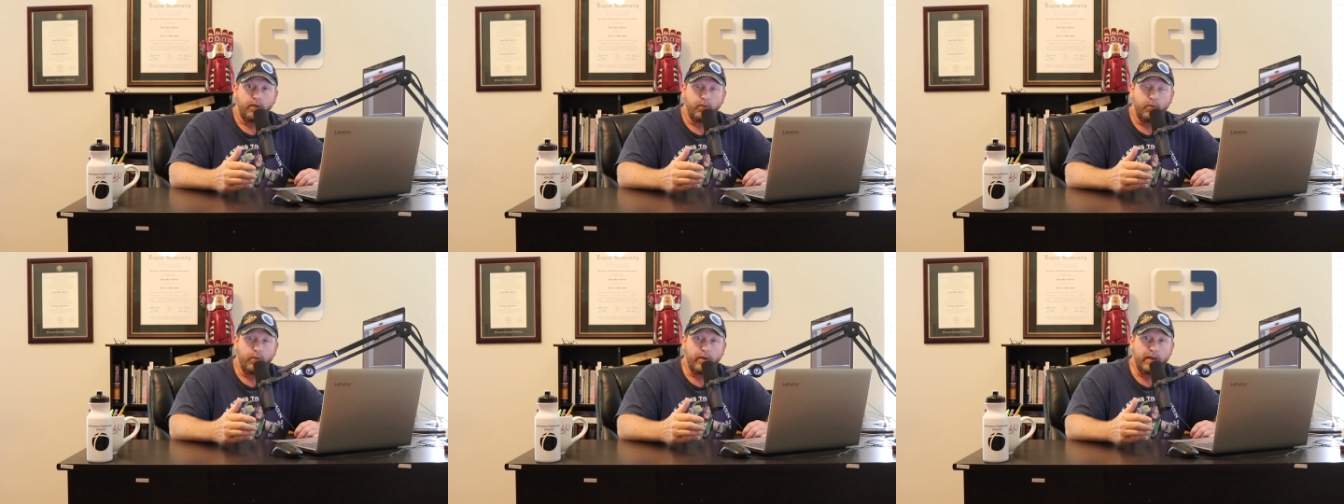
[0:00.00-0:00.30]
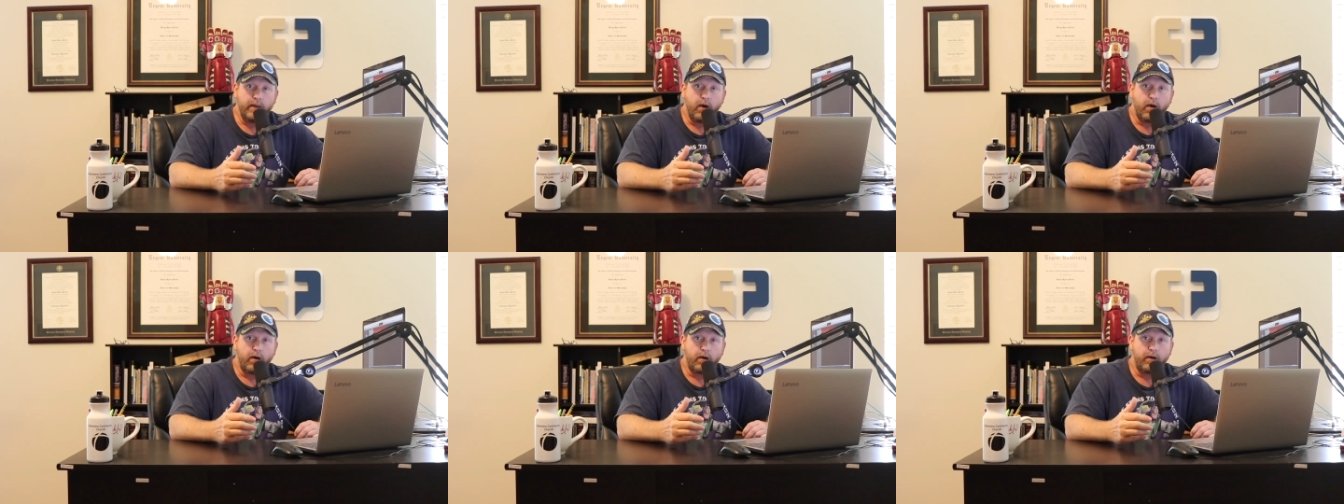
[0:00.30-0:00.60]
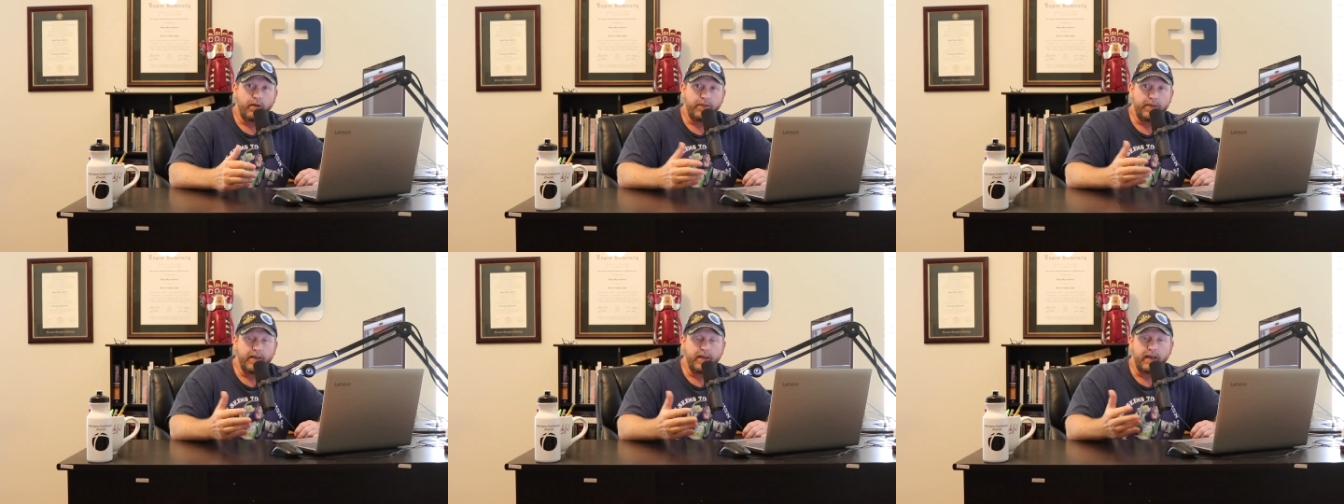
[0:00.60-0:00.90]
Uh, we
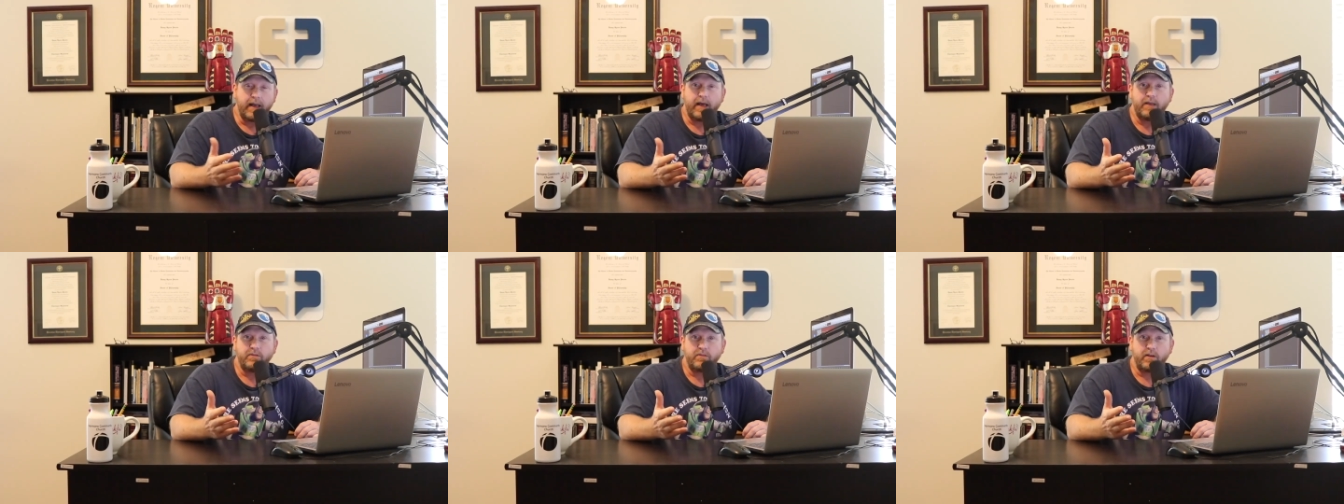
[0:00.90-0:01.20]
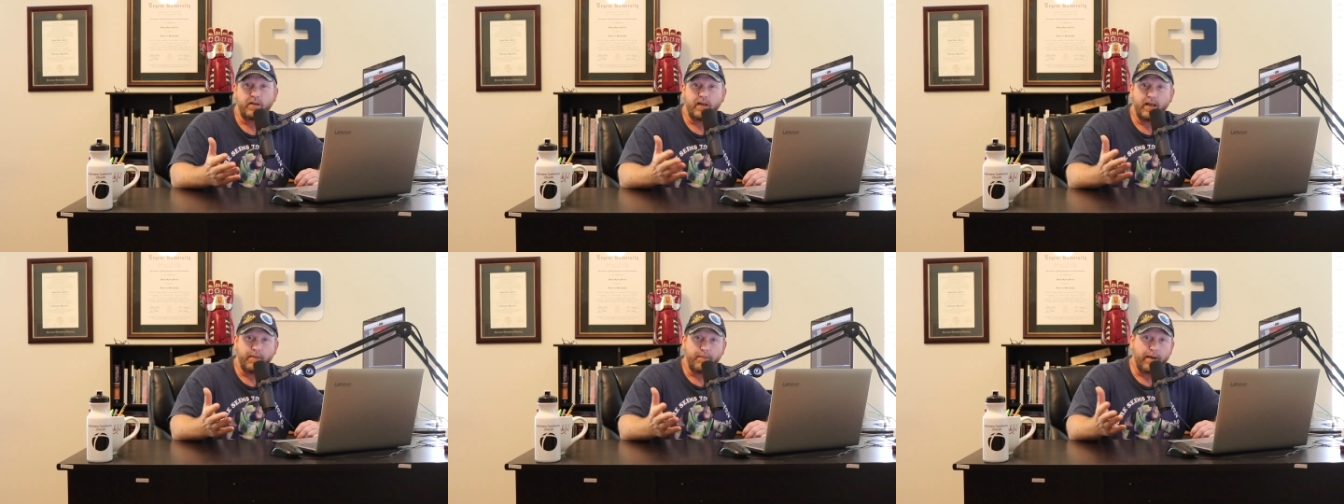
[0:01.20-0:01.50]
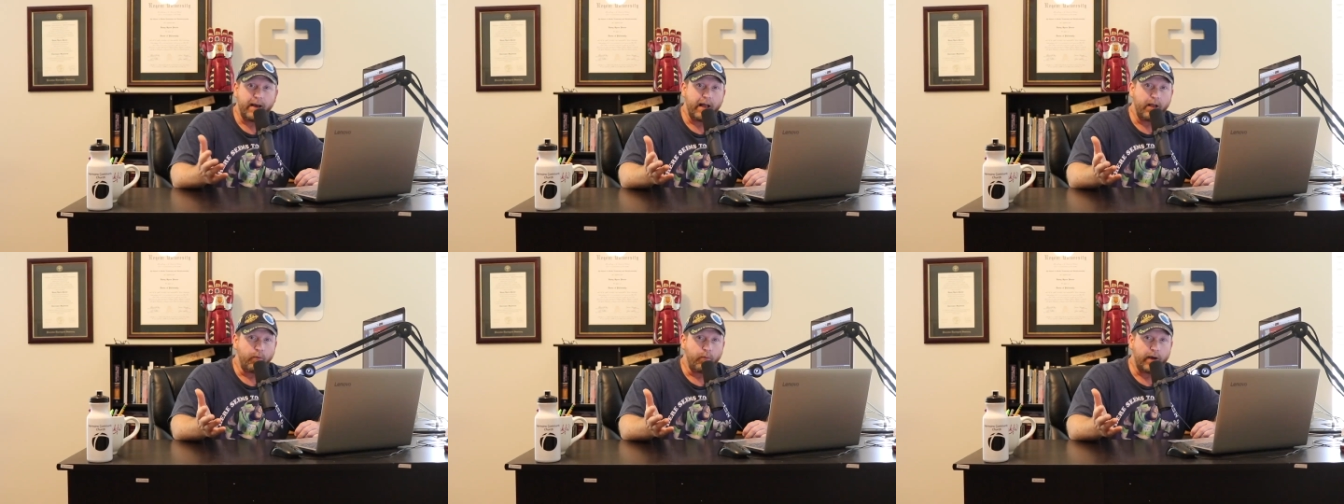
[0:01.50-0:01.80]
are theologically a
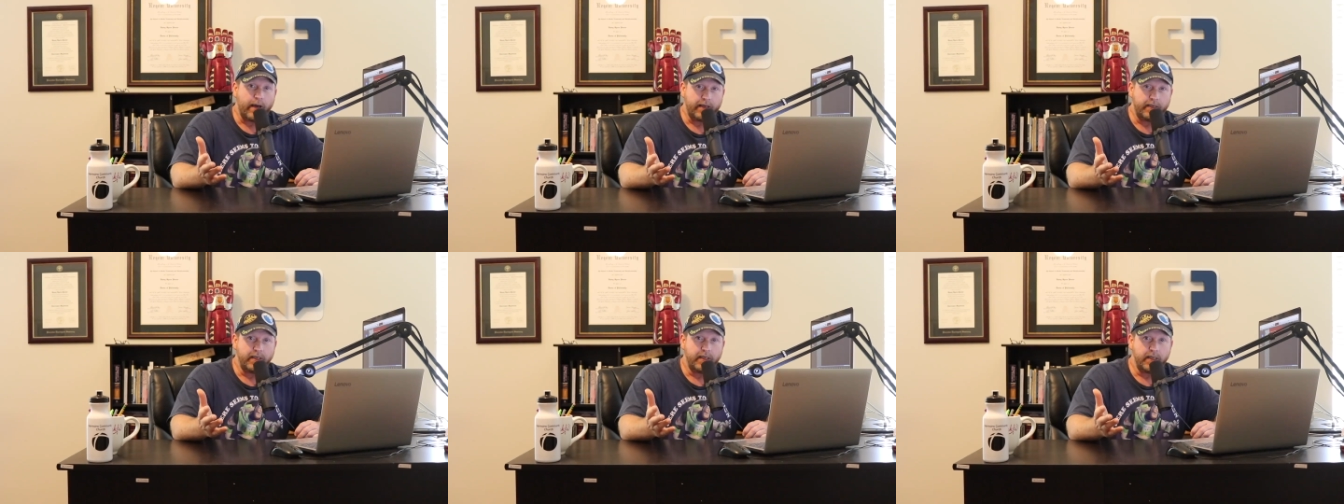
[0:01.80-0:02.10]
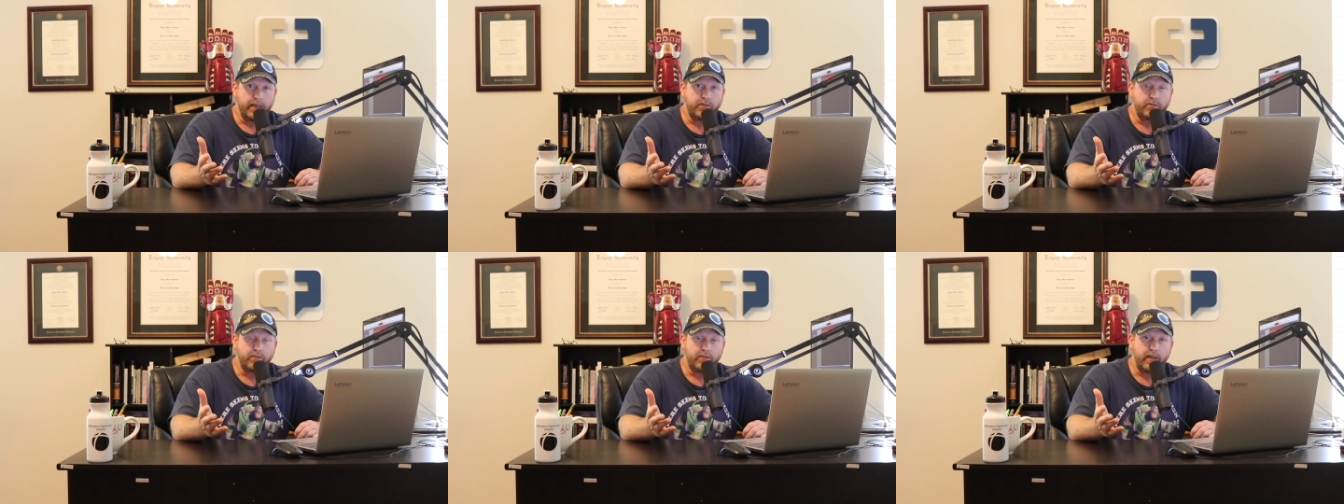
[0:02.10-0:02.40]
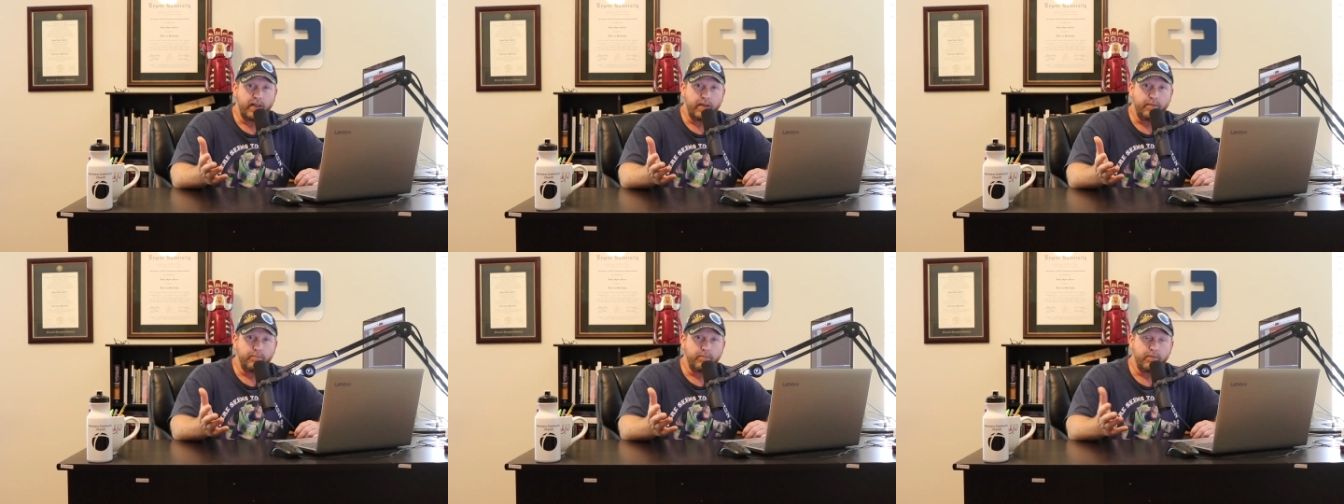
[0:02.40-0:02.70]
mile wide and an
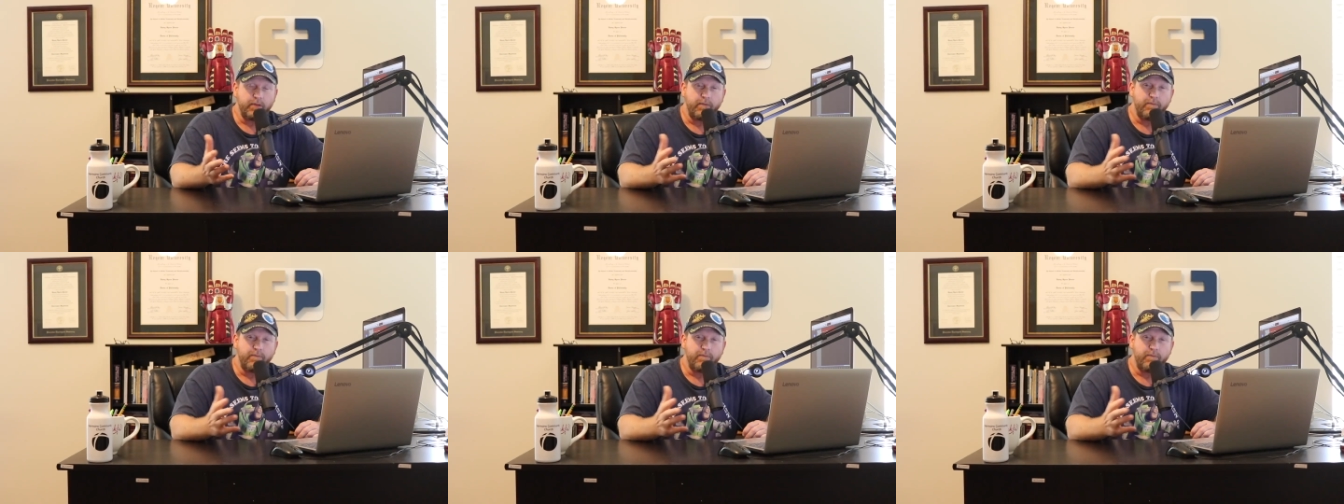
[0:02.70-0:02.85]
inch deep.